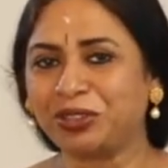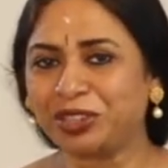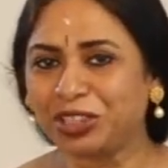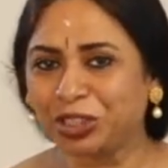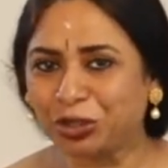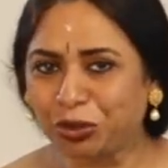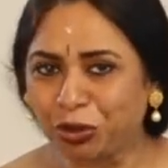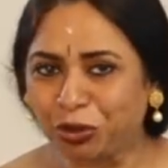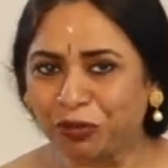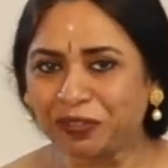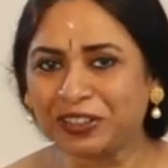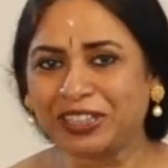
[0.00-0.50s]
The
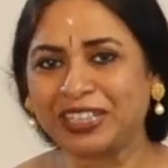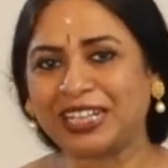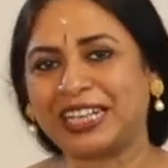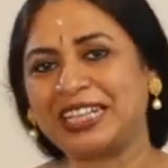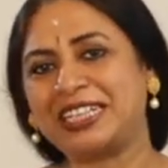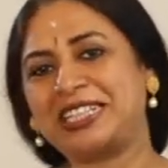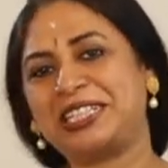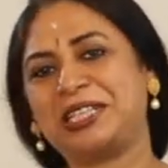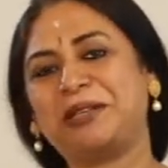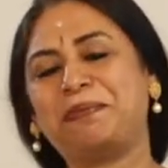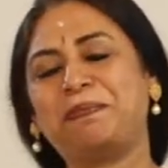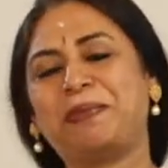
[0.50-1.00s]

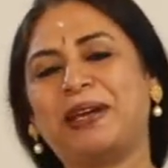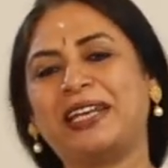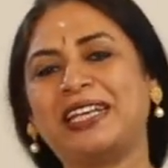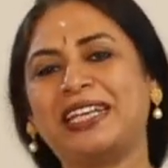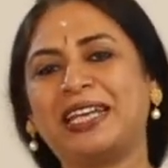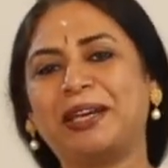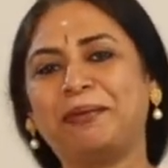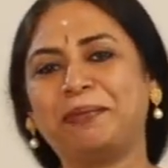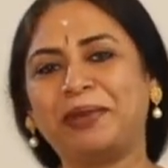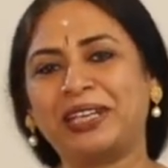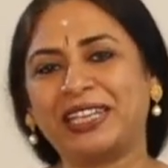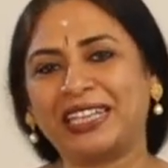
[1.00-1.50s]
COVID-19
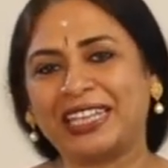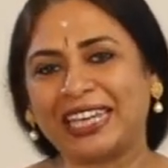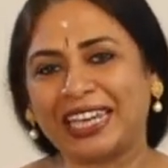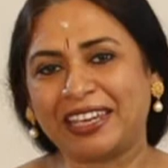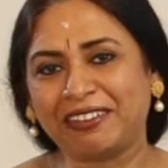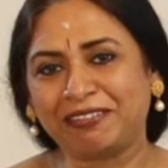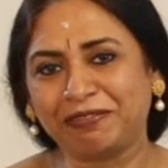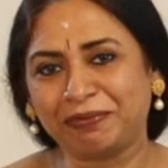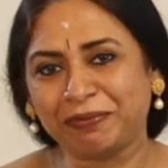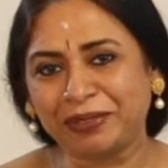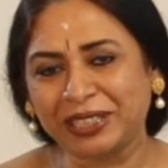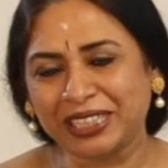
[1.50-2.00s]
pandemic
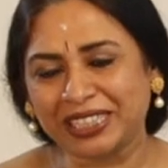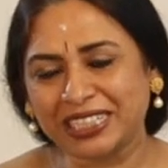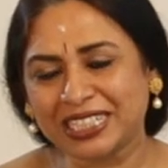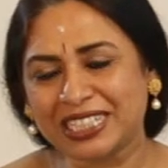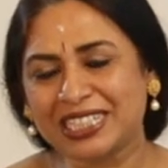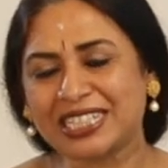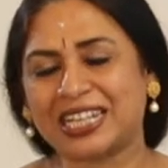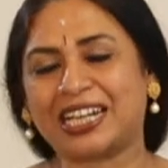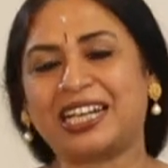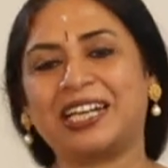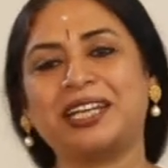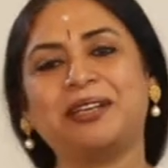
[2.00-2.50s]
gave me the
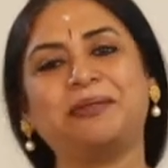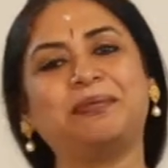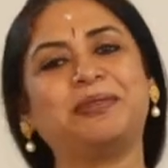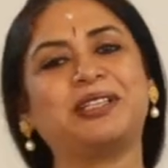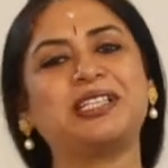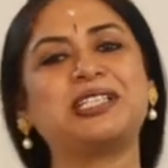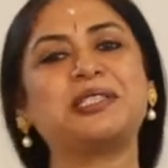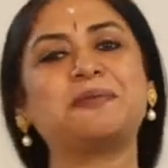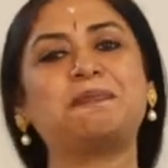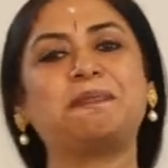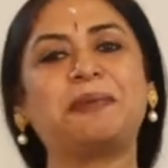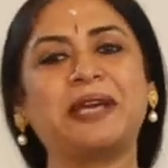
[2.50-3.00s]
time,
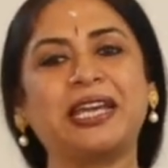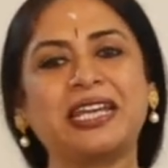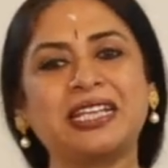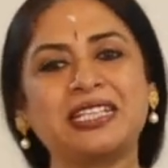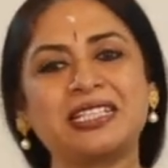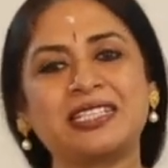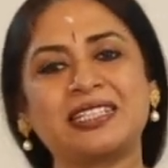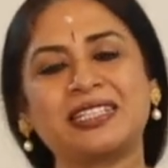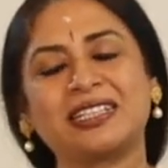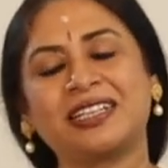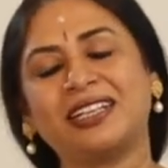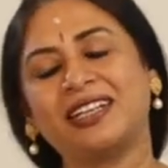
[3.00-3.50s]
the
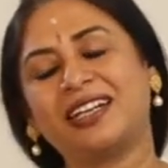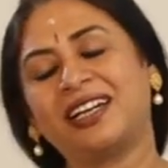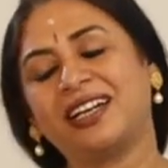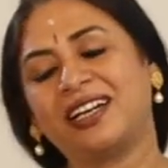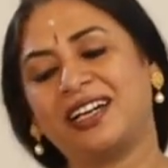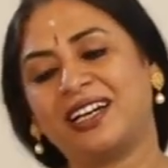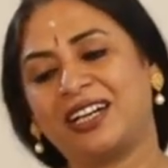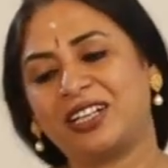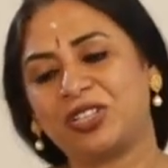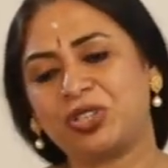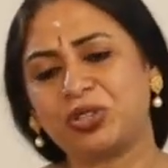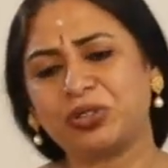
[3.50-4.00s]
space
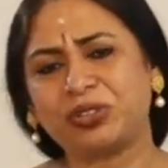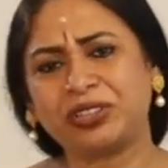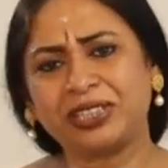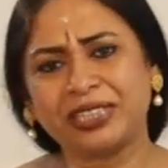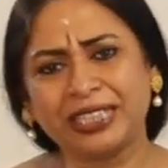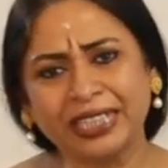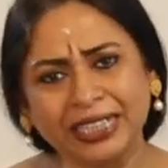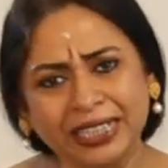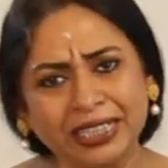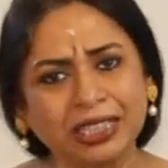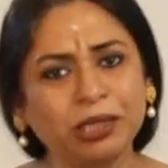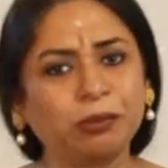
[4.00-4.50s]
to
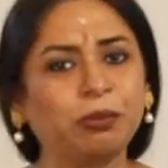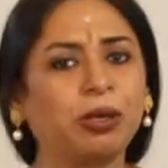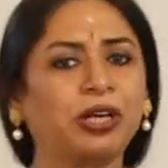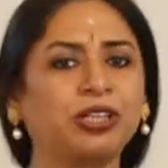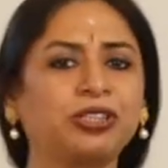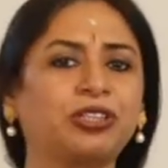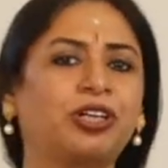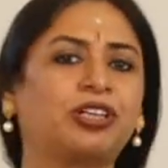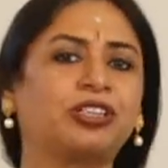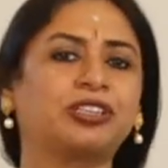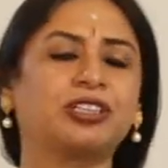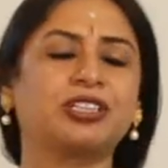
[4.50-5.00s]
think
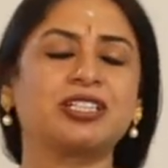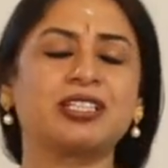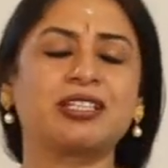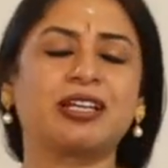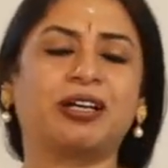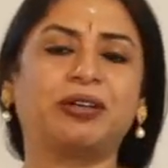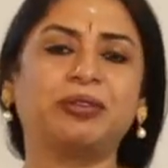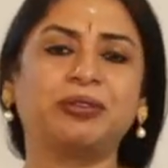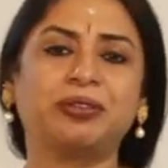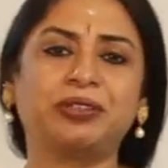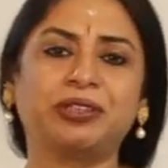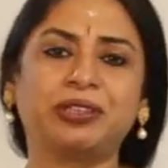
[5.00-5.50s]
about Dr.
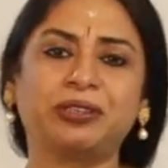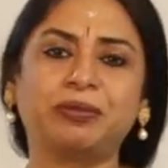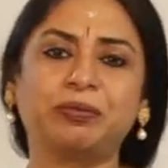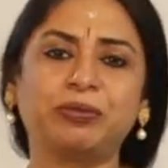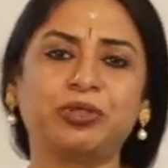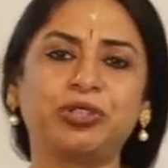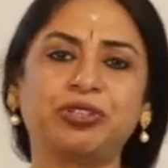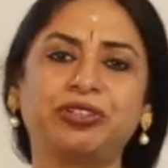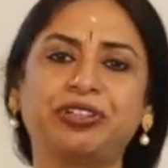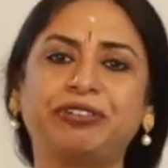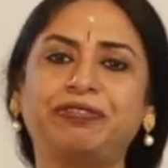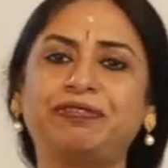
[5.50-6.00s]

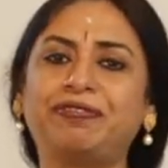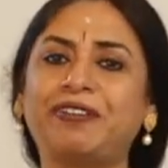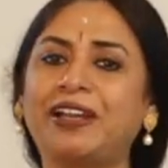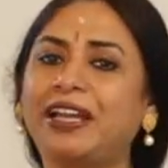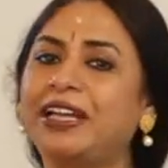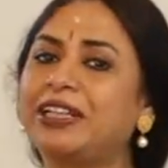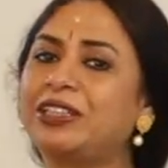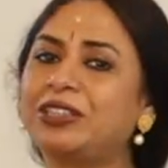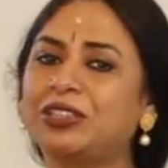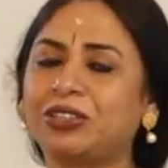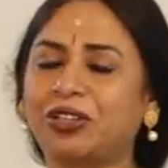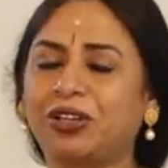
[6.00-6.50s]
Soundram, to
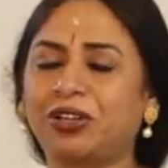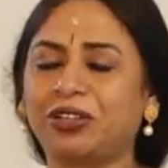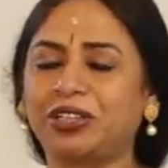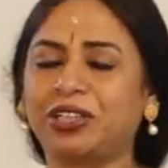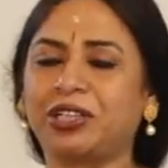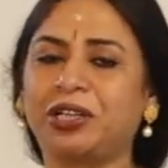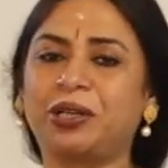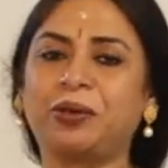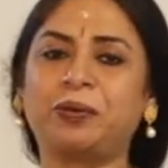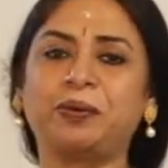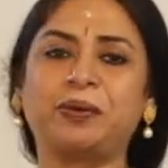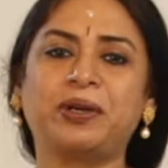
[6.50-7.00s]
reflect
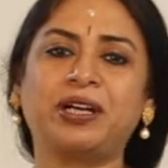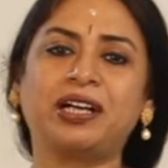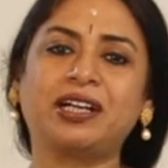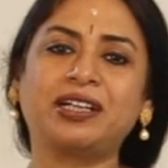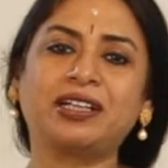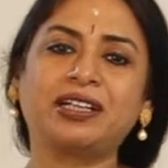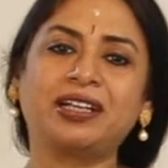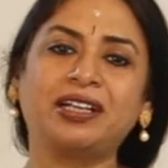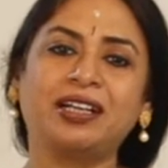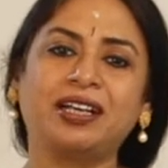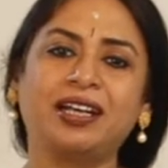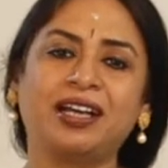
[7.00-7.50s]
on her
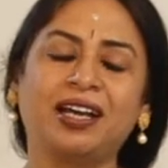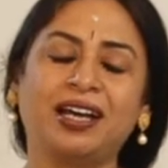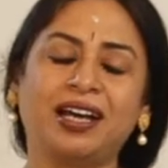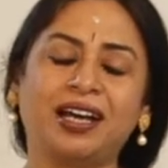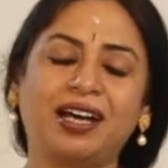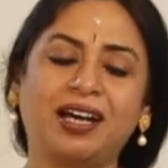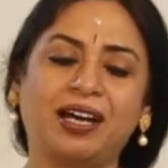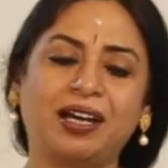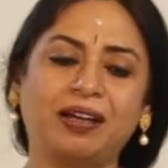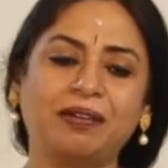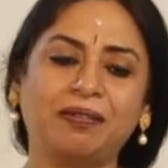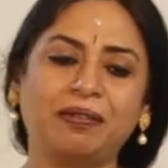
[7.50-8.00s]
work,
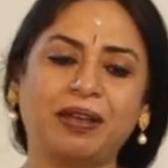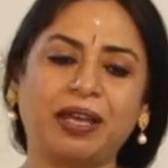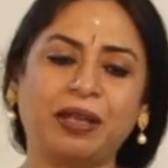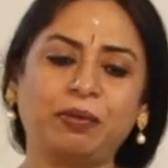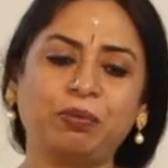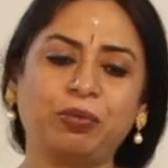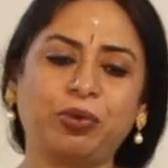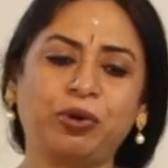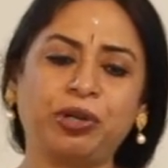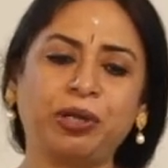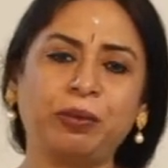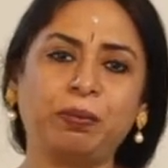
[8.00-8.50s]

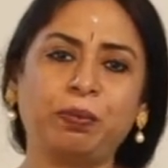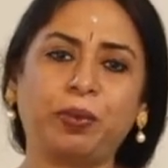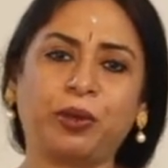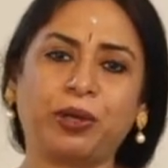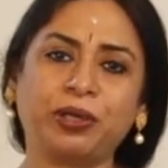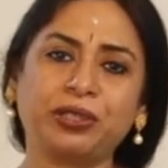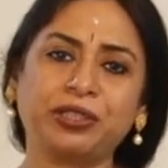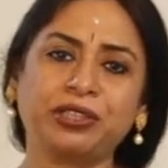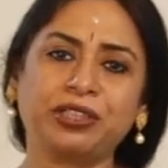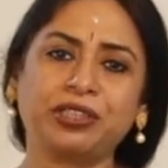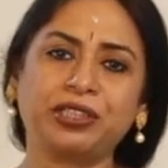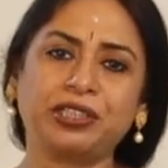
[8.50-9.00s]
and more
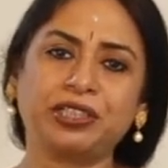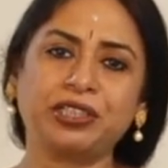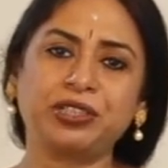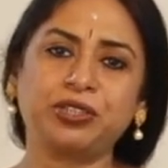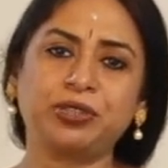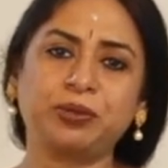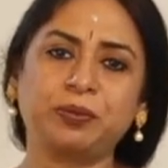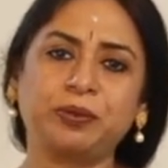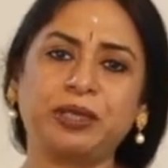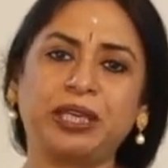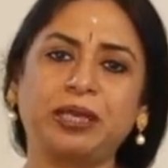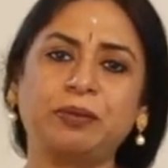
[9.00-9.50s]
importantly,
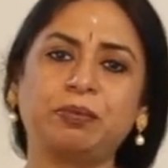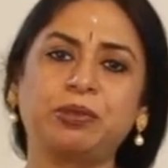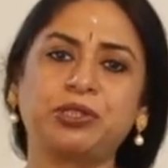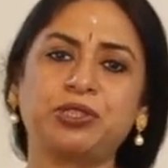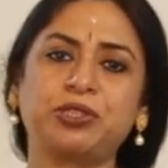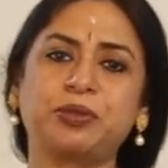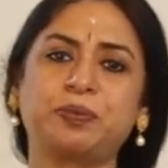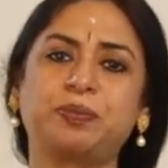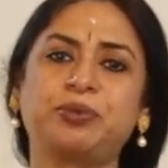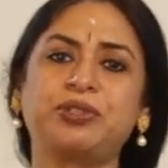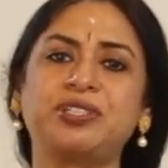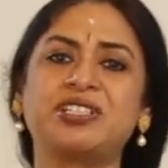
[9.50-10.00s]
to be able
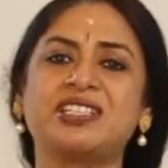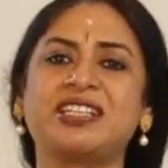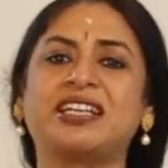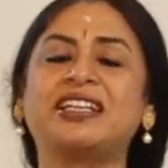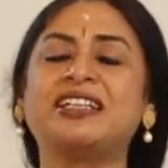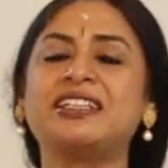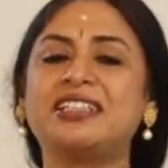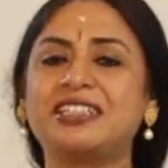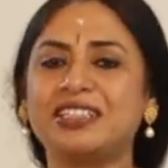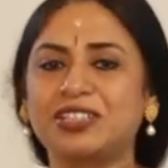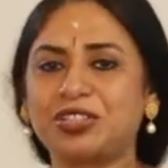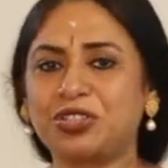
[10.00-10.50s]
to
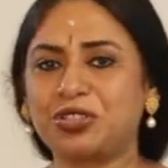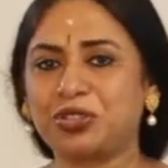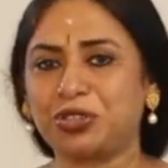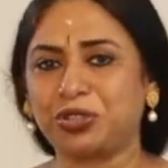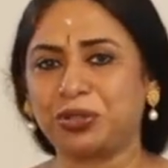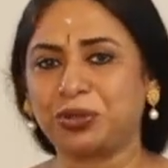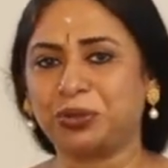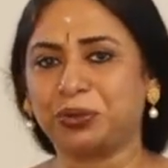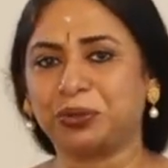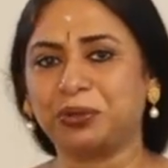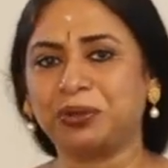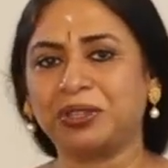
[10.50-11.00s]
present it to
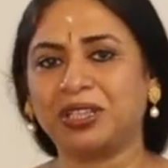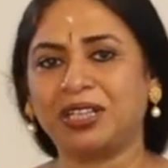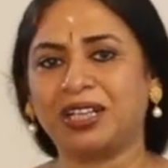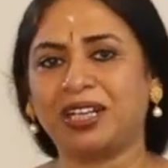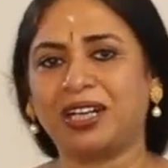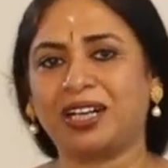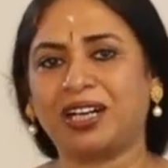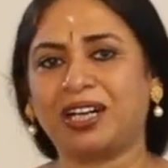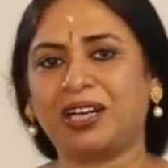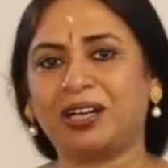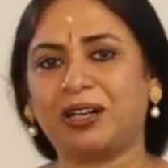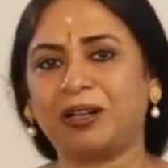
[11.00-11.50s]
you,
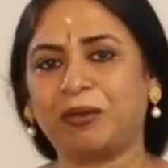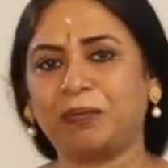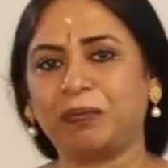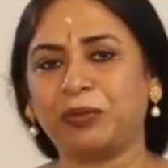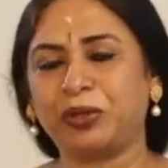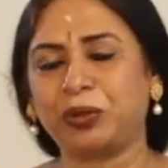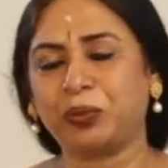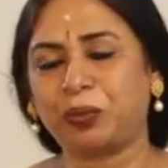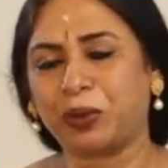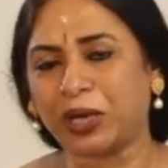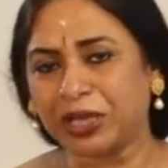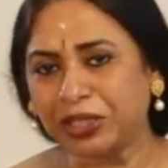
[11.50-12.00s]

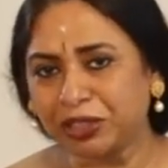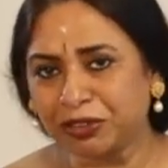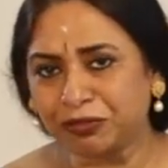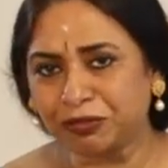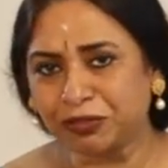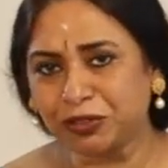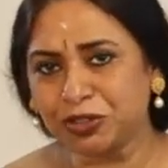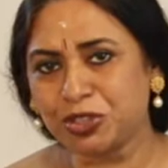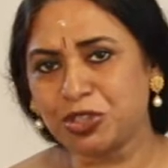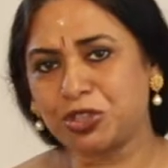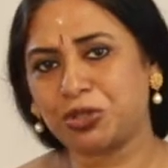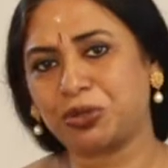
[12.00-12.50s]
the
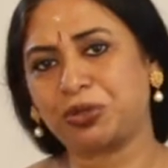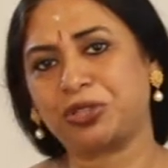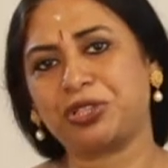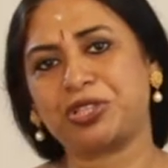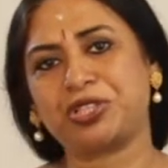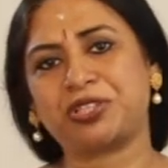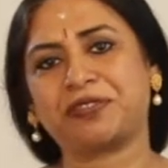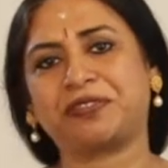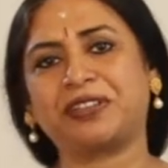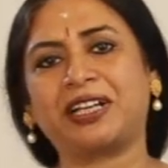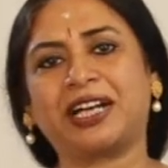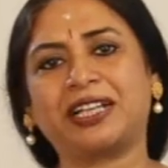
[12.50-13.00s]
wonderful
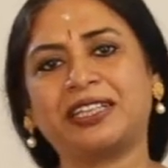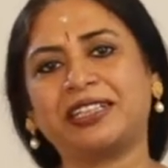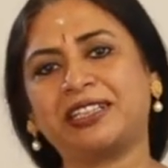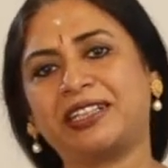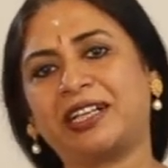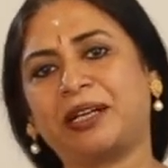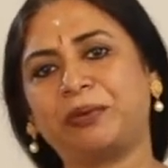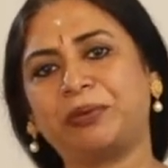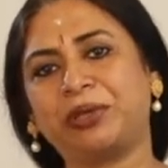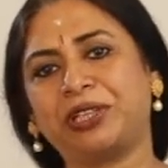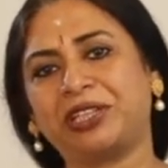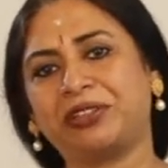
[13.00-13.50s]
students of
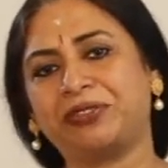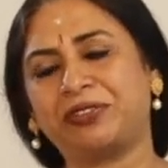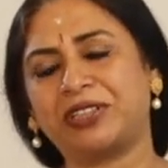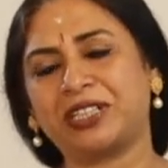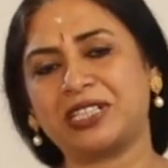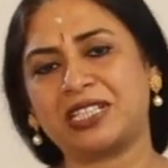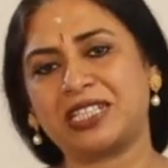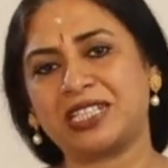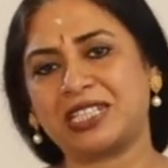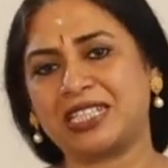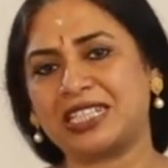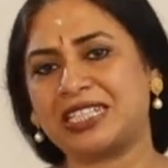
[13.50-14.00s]
Gandhigram
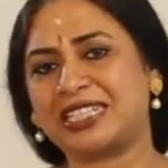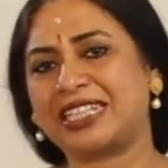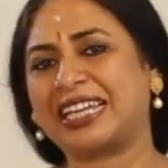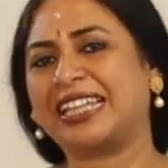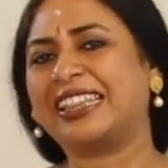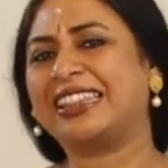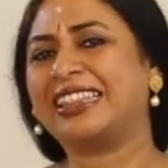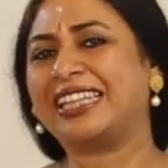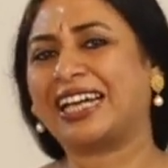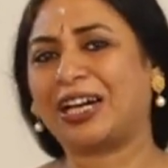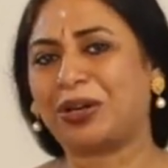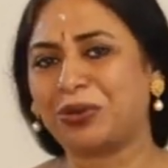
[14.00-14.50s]
University,
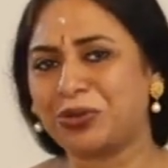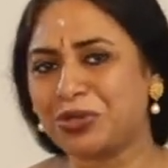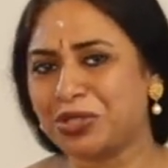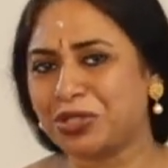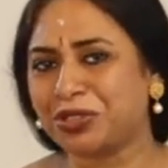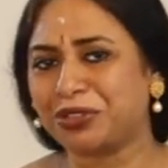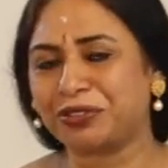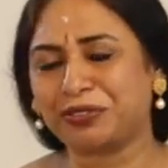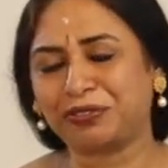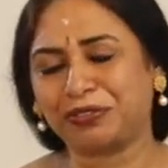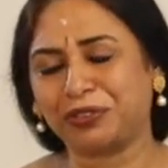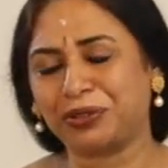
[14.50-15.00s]

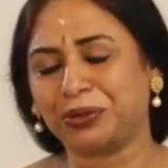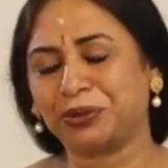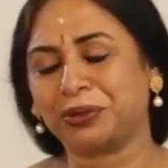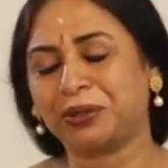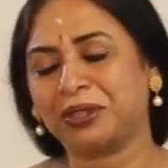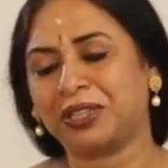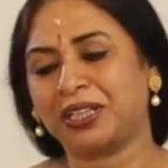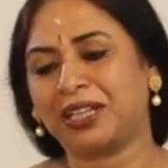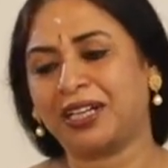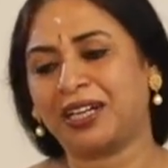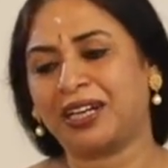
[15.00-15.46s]
10,000 of you.